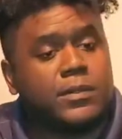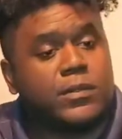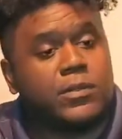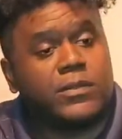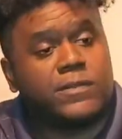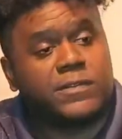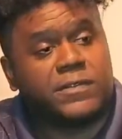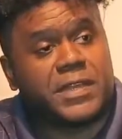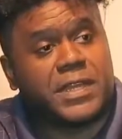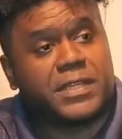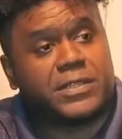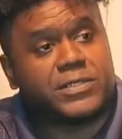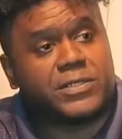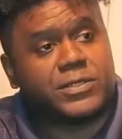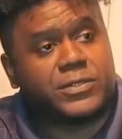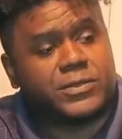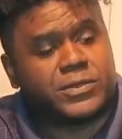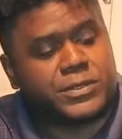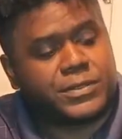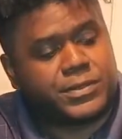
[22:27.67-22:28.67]
or if not
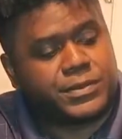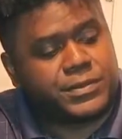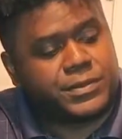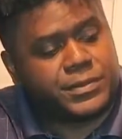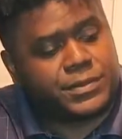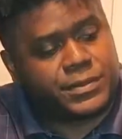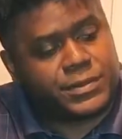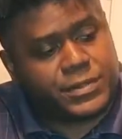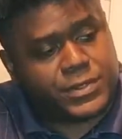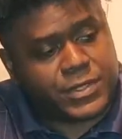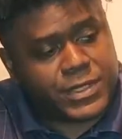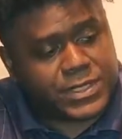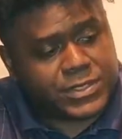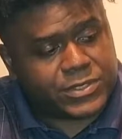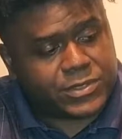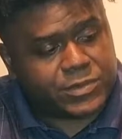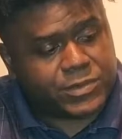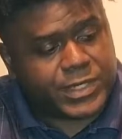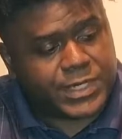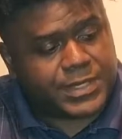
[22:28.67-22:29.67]
sooner. So
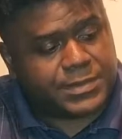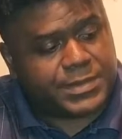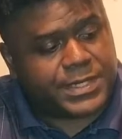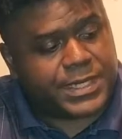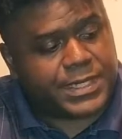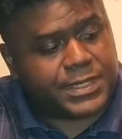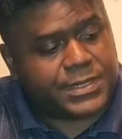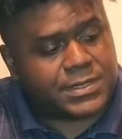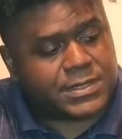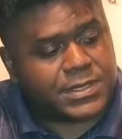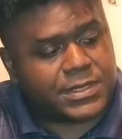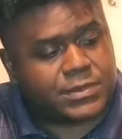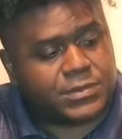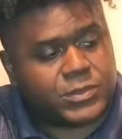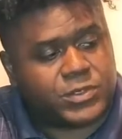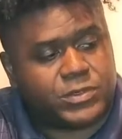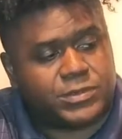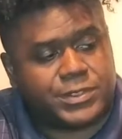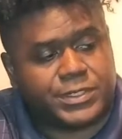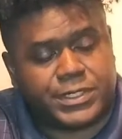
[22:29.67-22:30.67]
that's a red Pakistan
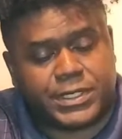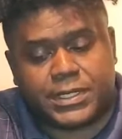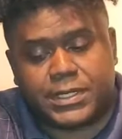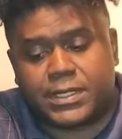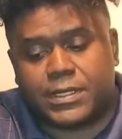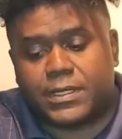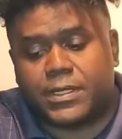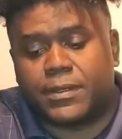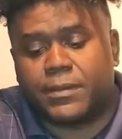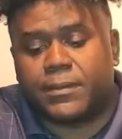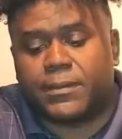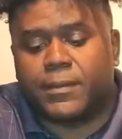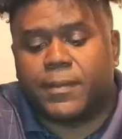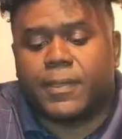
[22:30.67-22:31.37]
mulberry cutting.